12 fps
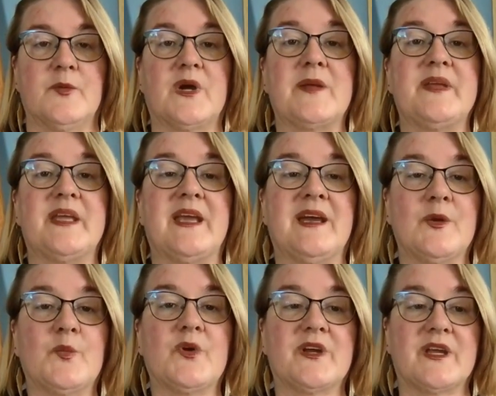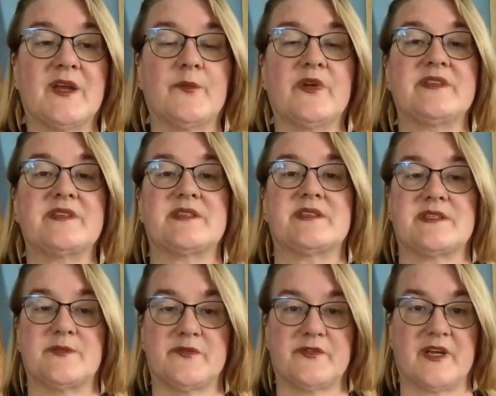When I began working with the
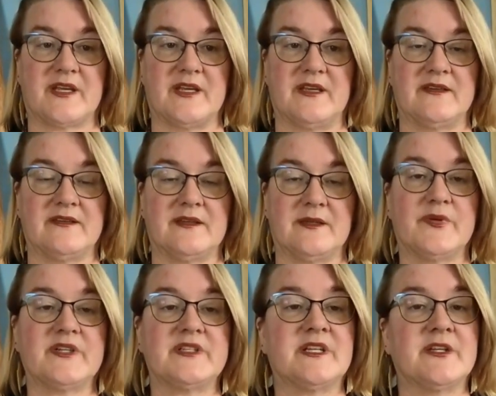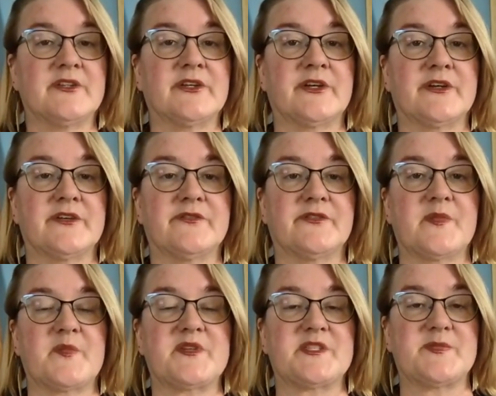system of Reiki, in particular from
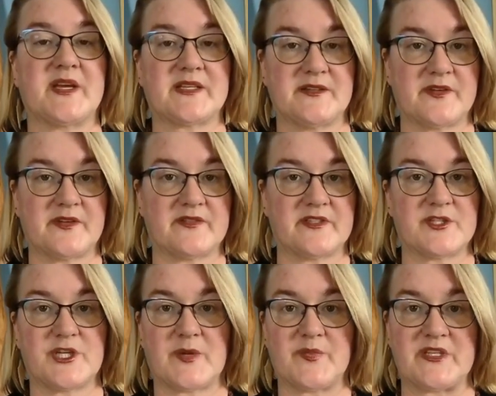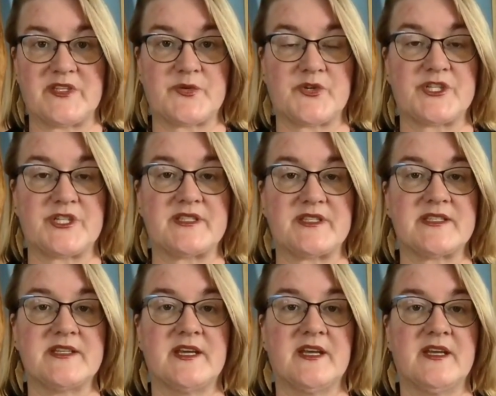the perspective of its Japanese
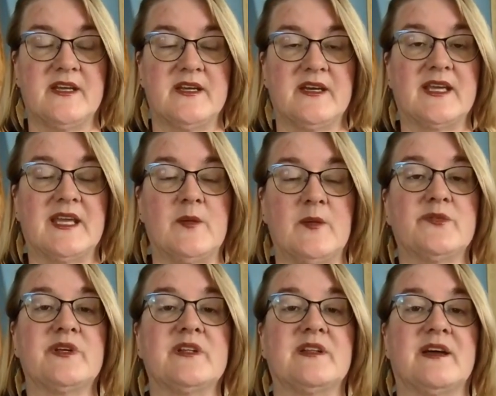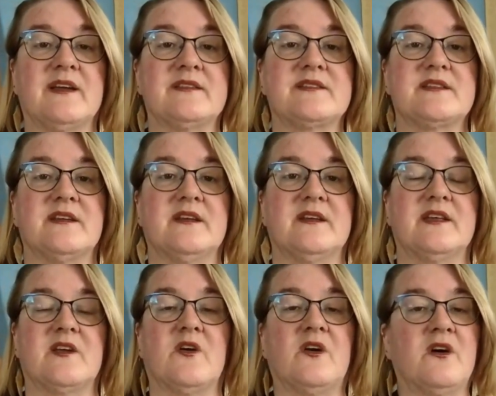origins, I came to realize
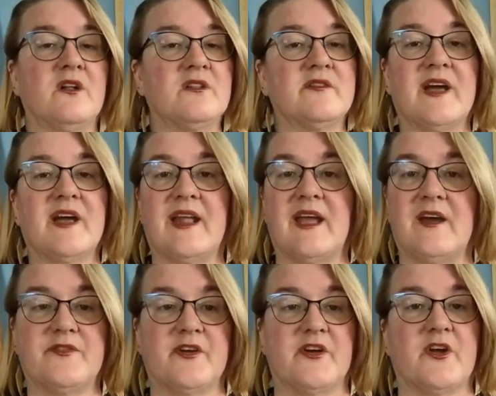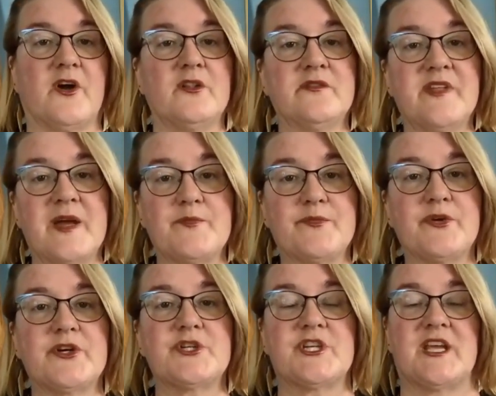that all of that effort, all of that
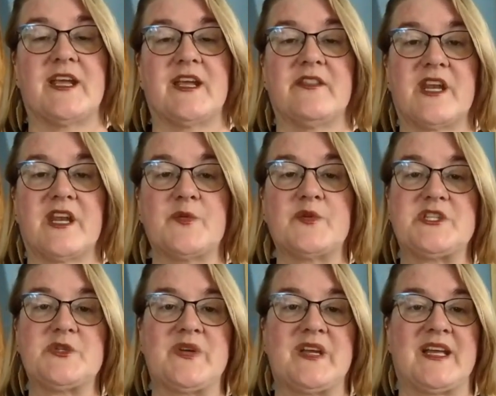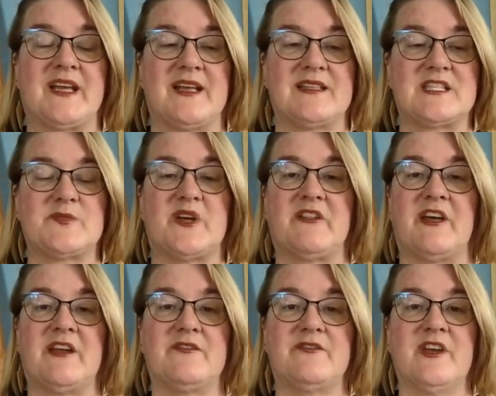pushing that I was doing against my
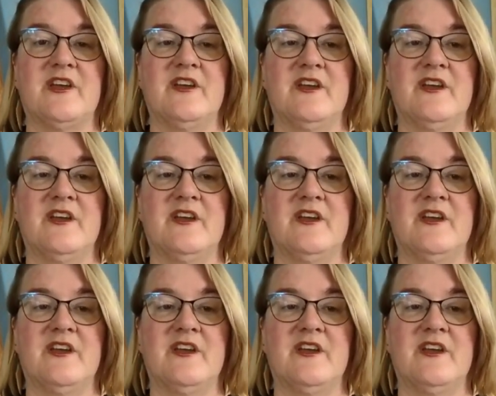life